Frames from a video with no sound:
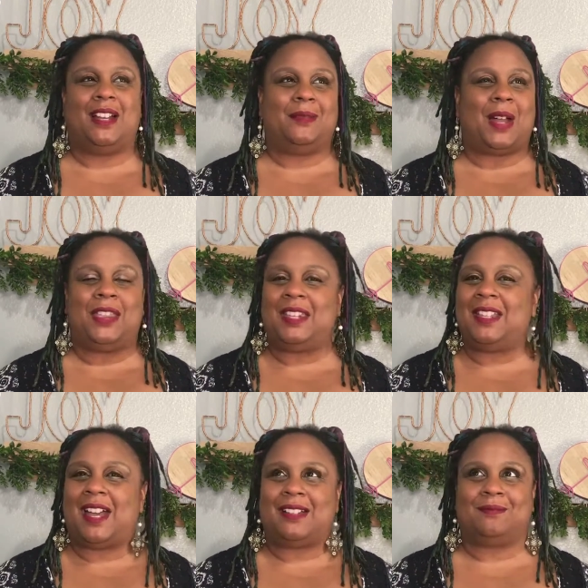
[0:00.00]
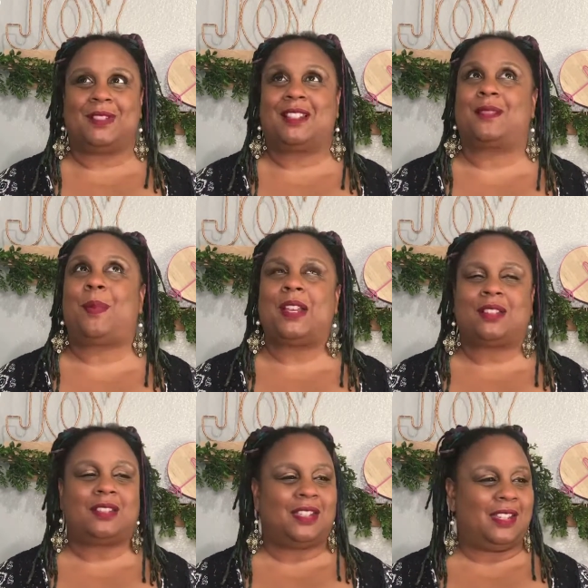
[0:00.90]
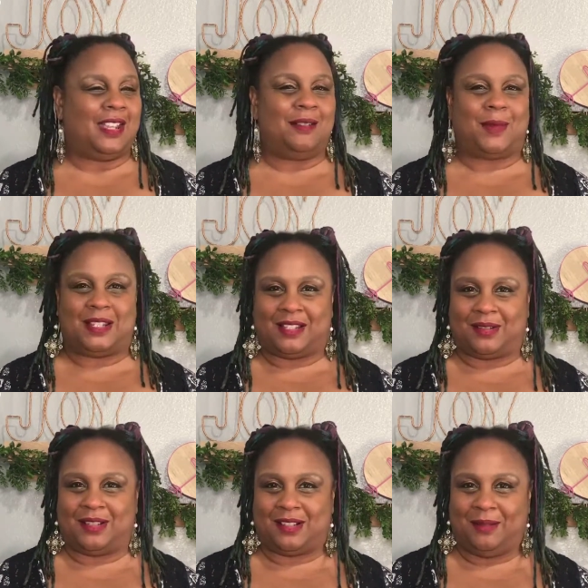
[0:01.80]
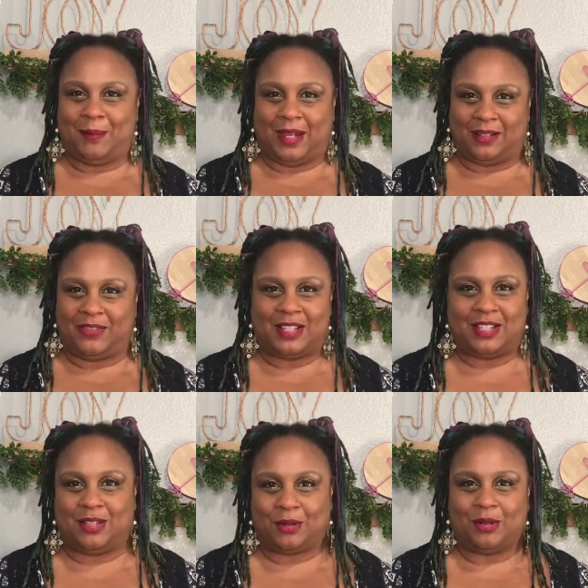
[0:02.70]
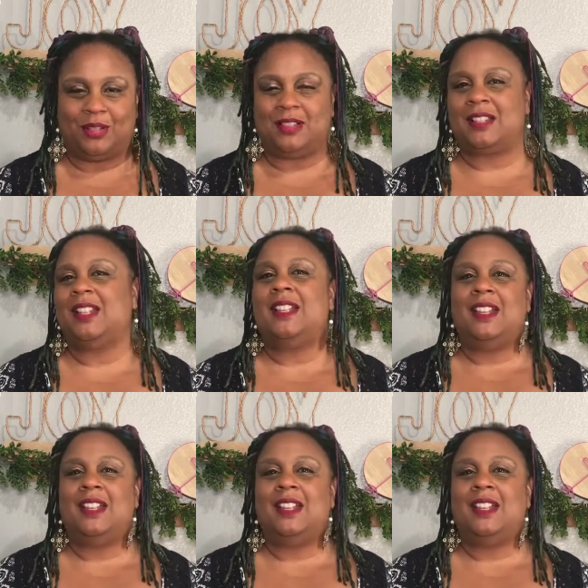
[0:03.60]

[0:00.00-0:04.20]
I think especially in my series on manifesting your goals,